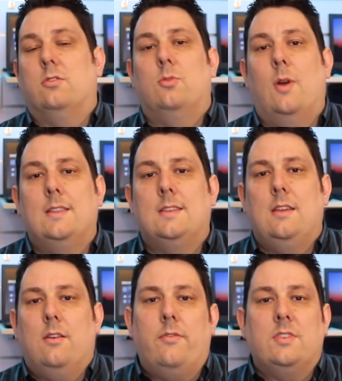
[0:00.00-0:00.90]

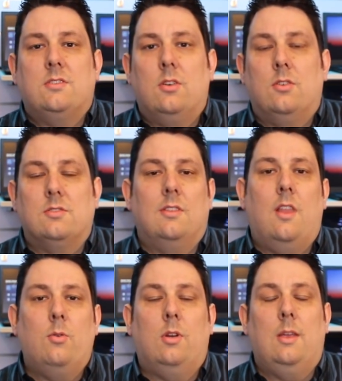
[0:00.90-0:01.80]
20 other stores
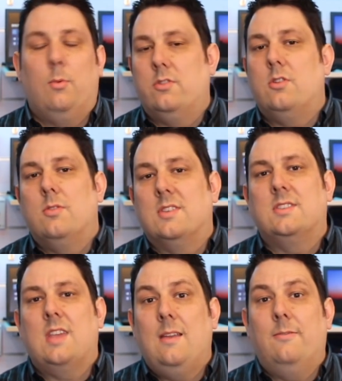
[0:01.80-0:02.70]
locally that do the
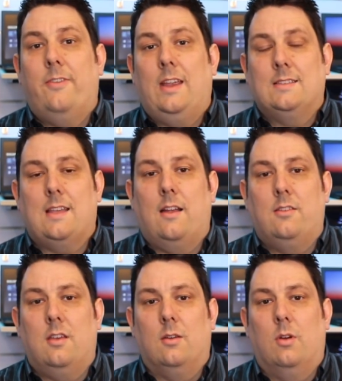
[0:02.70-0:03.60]
same things I
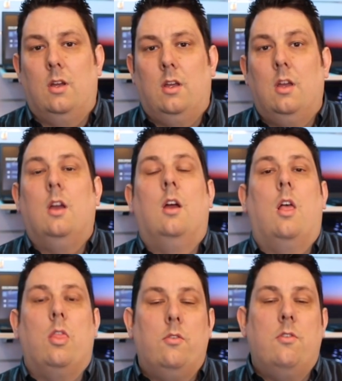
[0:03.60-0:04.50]
do?
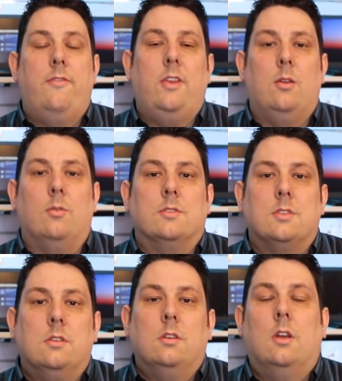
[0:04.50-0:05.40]
The reviews.